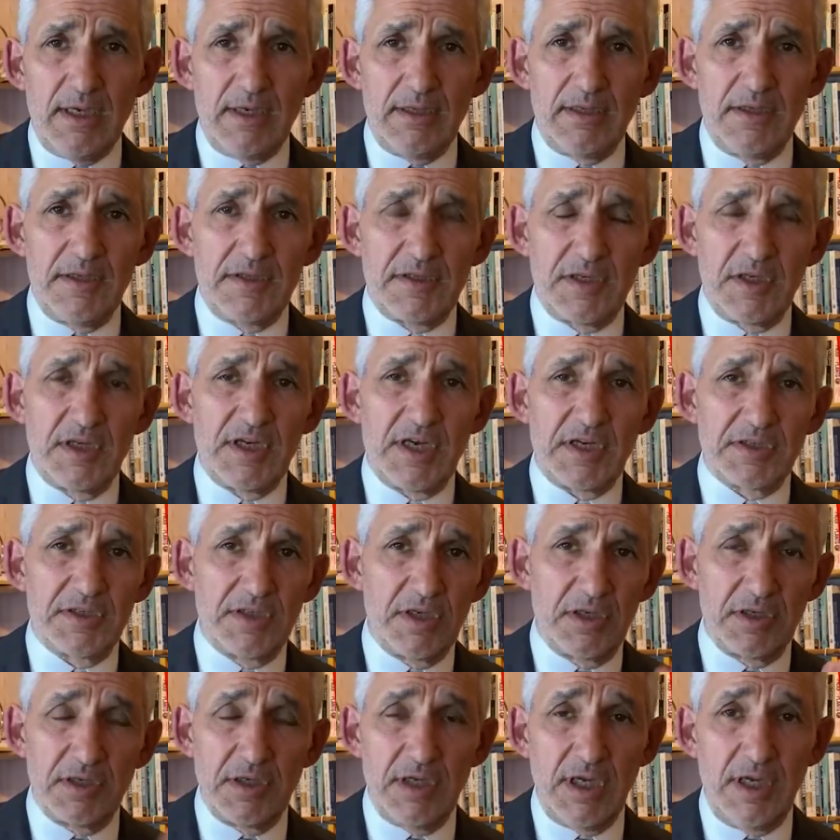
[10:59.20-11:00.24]
This suggests
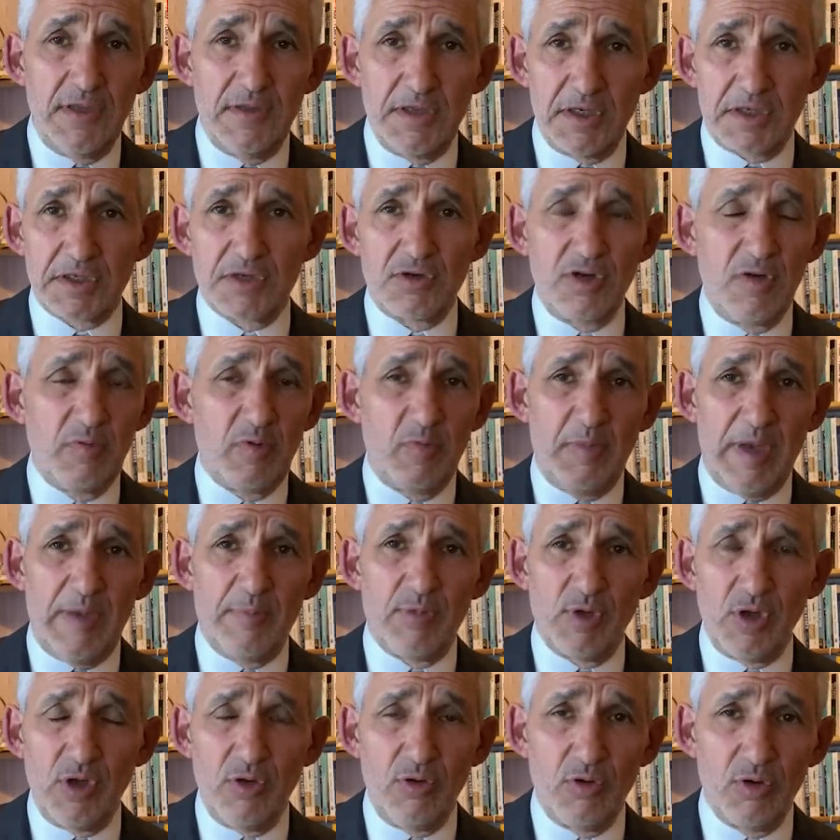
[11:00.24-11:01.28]
that in this group of
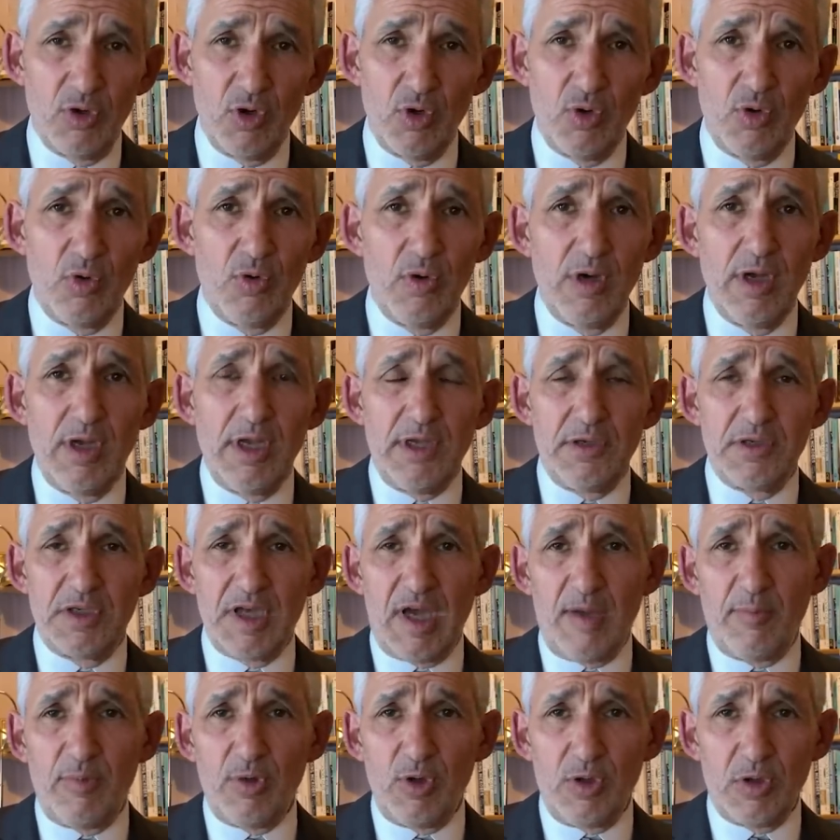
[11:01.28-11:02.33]
people who were all
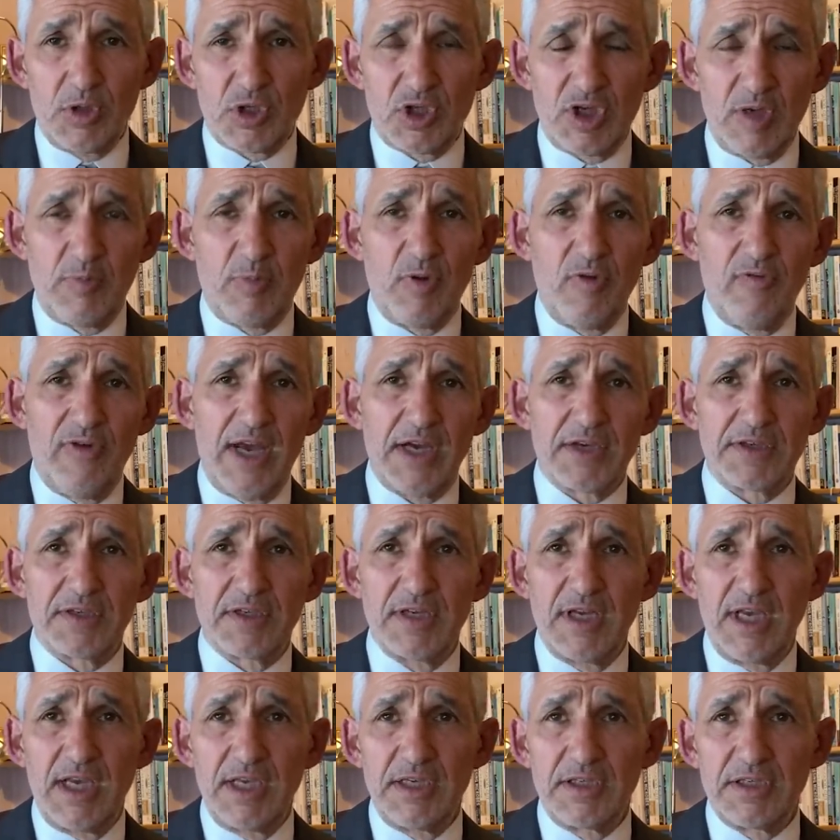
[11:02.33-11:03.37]
double or triple
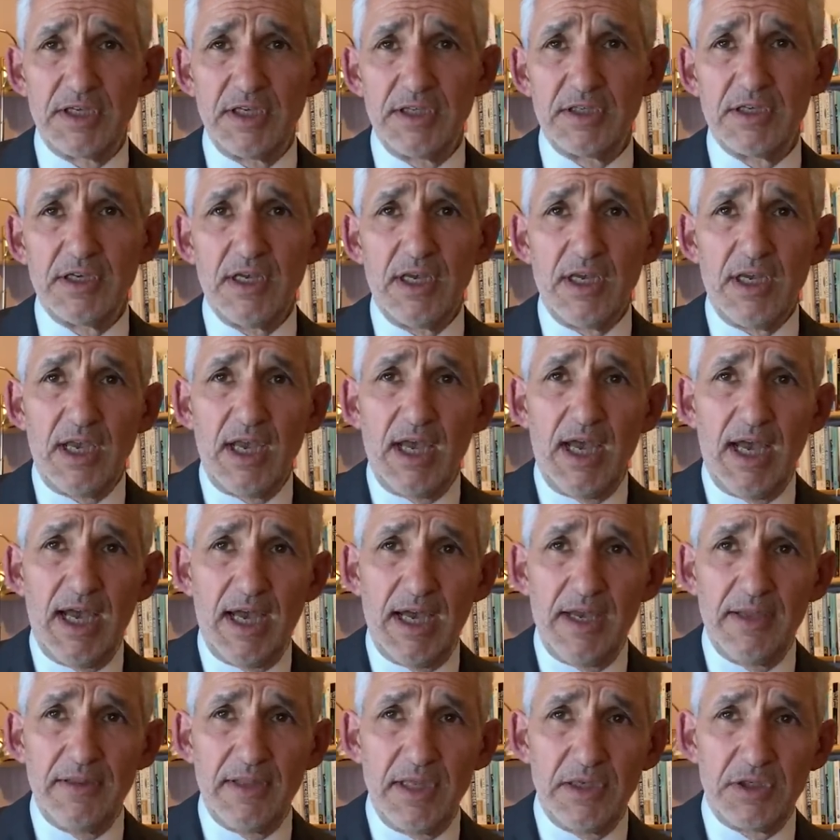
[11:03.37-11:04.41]
vaccinated,
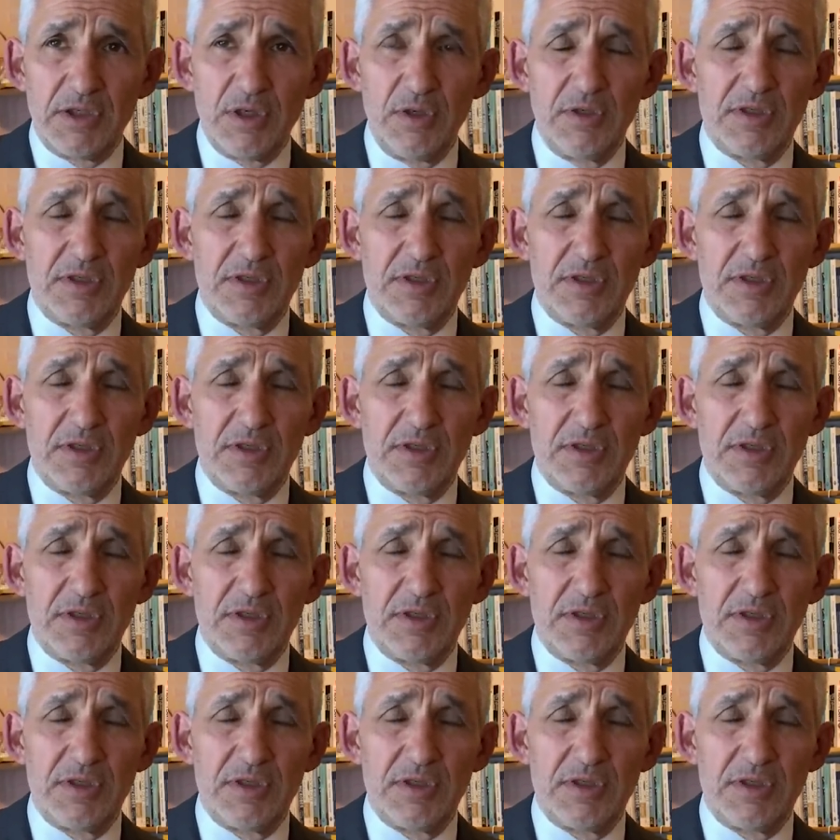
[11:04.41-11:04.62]
they do